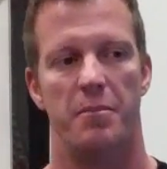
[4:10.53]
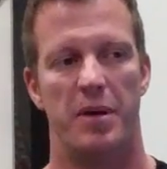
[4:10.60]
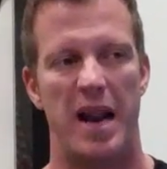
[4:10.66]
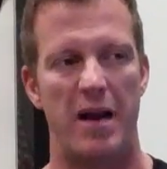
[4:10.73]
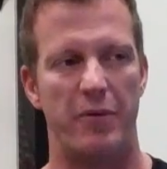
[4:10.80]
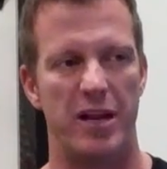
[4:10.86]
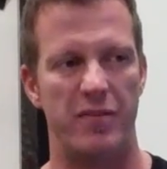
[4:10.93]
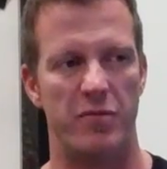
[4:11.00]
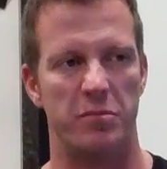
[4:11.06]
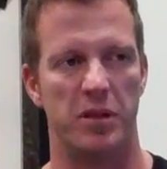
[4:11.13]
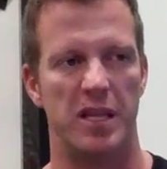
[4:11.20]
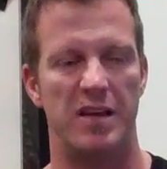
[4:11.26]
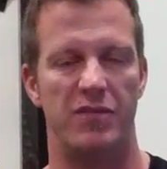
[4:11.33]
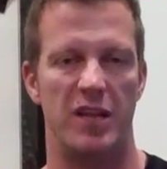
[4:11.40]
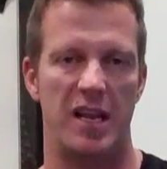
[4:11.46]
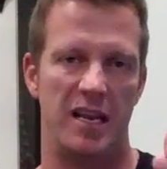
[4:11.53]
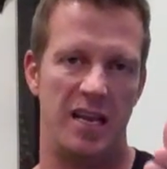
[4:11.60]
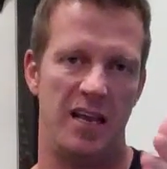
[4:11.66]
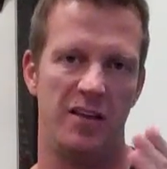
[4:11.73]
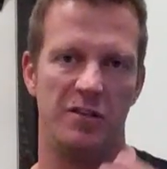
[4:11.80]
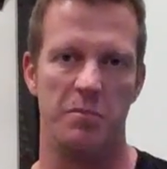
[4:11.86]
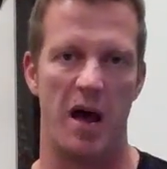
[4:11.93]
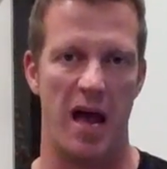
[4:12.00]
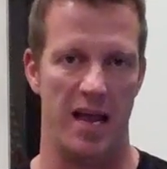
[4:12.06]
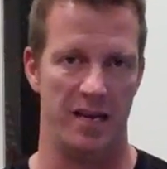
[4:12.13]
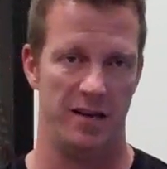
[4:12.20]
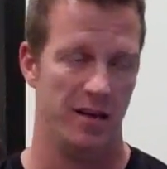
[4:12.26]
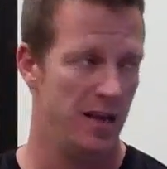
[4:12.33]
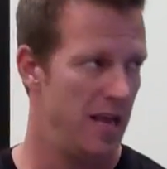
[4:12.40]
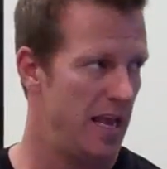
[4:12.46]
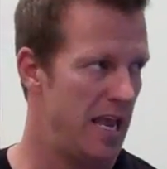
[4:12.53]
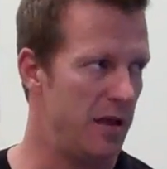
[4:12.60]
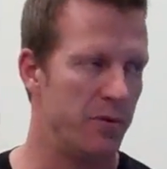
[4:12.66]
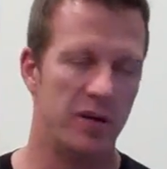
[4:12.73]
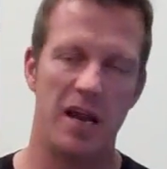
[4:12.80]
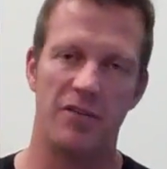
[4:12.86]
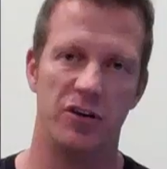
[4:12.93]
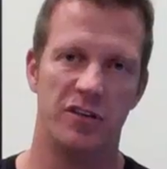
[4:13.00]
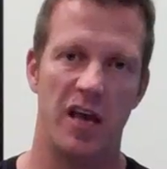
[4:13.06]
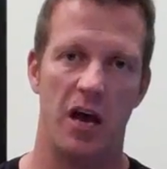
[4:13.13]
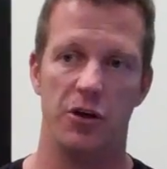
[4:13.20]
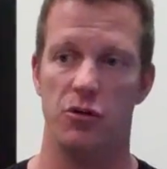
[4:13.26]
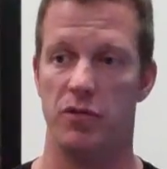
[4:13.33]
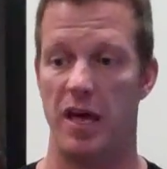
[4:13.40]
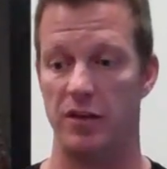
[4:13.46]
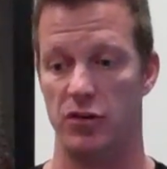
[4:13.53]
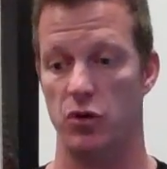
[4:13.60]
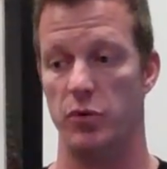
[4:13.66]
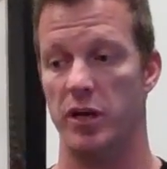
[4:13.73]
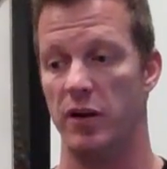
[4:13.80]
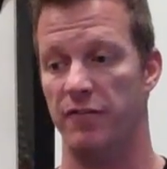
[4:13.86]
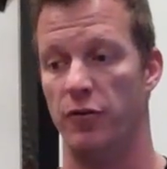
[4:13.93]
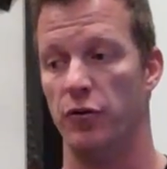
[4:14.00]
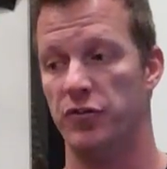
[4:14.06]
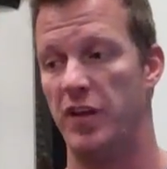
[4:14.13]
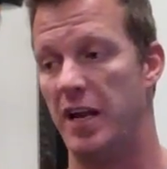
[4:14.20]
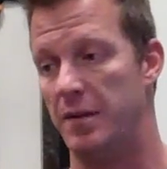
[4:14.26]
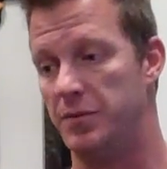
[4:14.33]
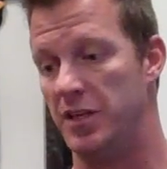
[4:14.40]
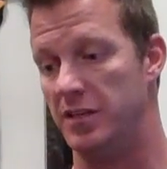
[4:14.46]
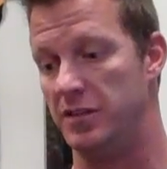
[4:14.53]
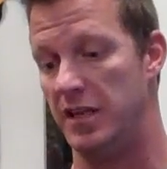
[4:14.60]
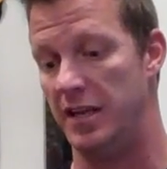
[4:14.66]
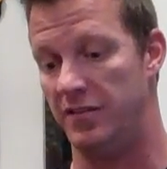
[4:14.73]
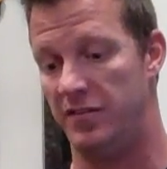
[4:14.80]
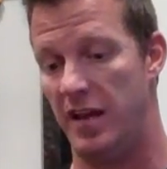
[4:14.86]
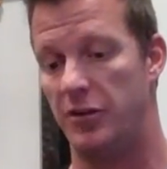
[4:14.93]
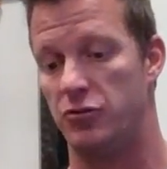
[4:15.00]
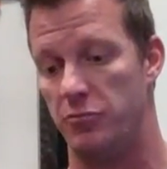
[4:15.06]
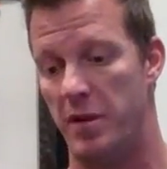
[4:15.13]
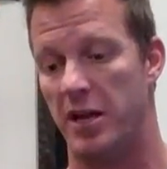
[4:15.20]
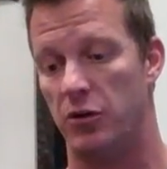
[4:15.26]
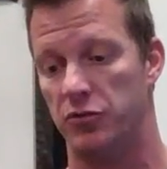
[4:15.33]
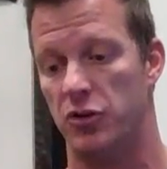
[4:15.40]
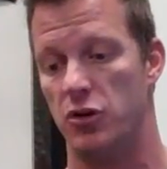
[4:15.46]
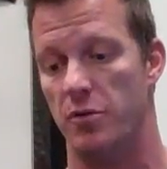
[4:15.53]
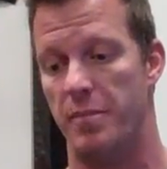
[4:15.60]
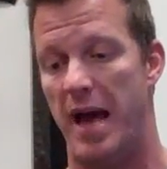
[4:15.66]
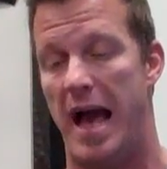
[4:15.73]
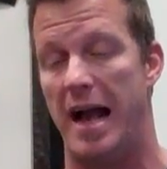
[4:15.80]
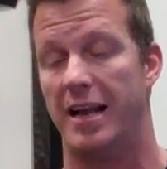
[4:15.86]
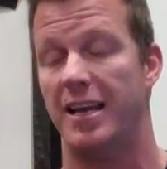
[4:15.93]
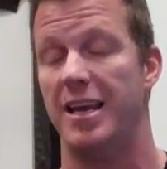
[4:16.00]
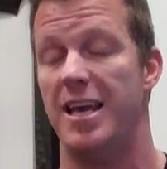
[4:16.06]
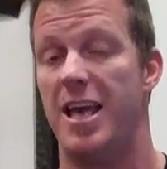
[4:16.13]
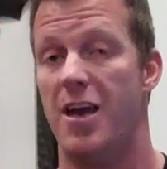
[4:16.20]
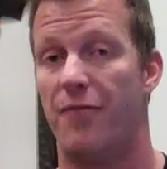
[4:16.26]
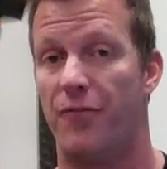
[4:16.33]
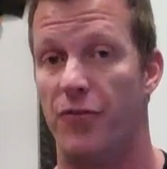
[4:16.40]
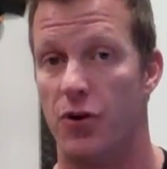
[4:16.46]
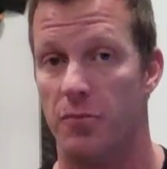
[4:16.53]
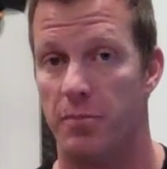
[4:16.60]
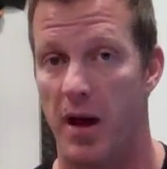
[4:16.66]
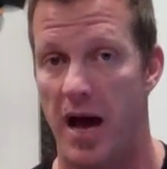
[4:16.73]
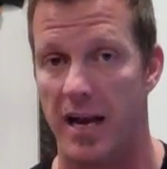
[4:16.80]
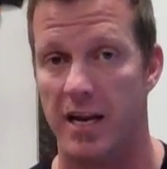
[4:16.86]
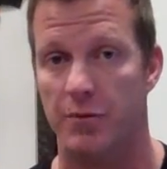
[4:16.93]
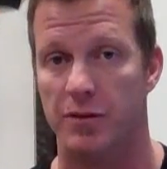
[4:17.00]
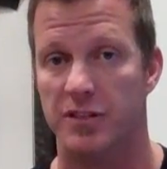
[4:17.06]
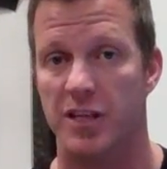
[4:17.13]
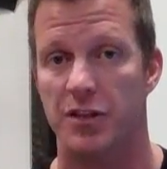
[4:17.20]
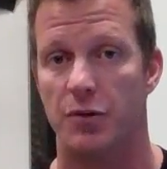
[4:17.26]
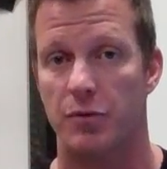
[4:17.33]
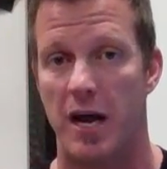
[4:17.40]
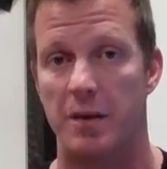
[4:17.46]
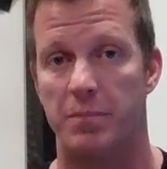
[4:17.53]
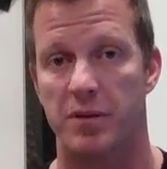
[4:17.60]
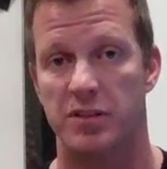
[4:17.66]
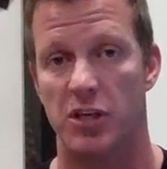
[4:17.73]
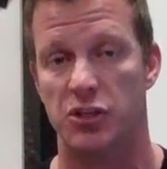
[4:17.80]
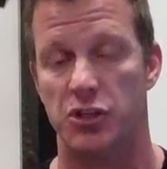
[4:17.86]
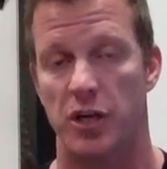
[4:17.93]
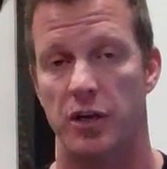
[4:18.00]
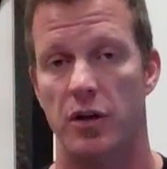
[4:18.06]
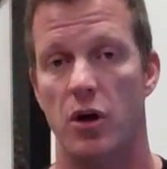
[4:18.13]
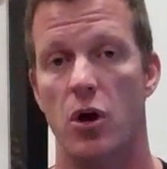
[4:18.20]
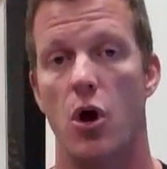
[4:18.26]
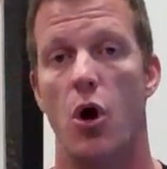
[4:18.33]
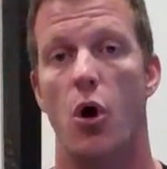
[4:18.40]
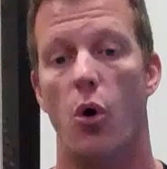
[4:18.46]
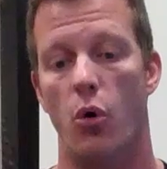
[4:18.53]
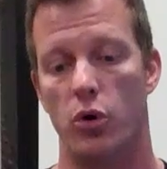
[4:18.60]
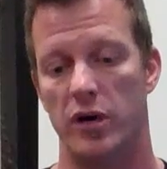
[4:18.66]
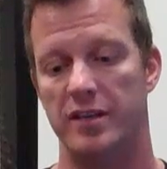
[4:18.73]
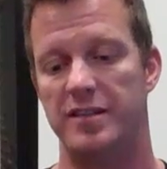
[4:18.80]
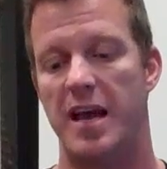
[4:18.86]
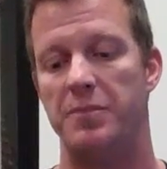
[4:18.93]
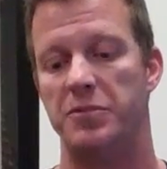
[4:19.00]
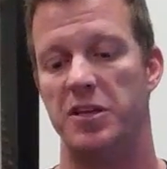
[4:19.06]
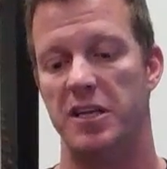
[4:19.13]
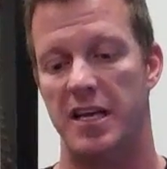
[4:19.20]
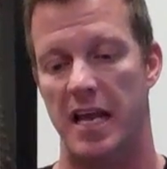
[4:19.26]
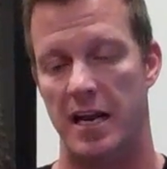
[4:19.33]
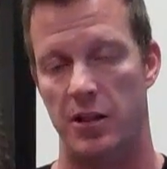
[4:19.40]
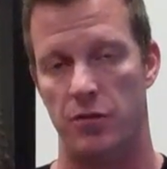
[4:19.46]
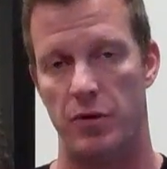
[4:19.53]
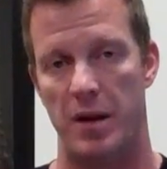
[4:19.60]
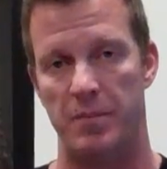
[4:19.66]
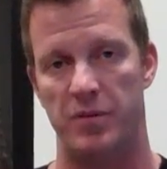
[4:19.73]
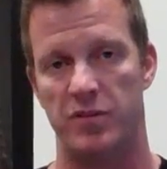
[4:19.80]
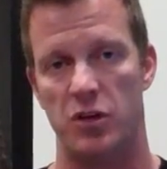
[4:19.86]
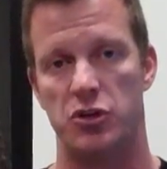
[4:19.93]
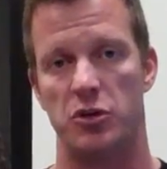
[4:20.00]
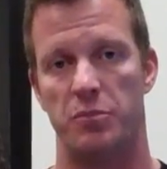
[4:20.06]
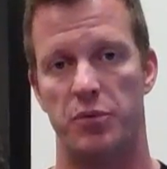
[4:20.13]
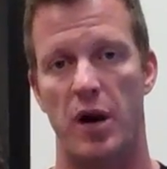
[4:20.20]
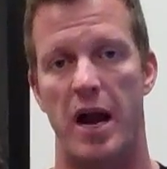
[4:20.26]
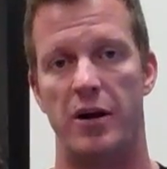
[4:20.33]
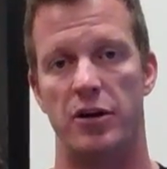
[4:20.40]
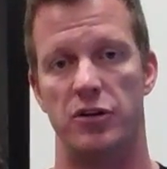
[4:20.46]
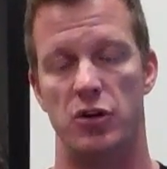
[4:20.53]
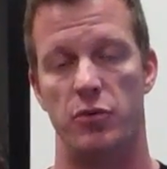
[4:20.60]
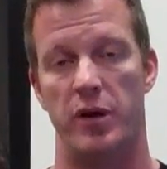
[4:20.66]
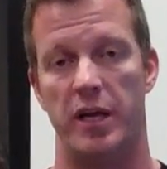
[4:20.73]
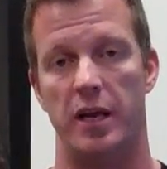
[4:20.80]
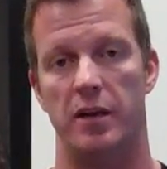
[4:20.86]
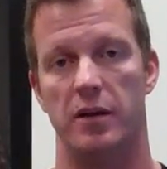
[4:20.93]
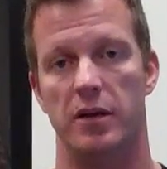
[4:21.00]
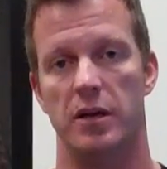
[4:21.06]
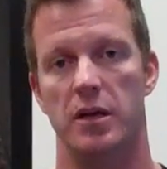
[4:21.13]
But I would even believe that in his mind, he would never tell you that doing a full sit-ups is detrimental to your back if your body was in the right position or attempting to get in the right position prior to doing it.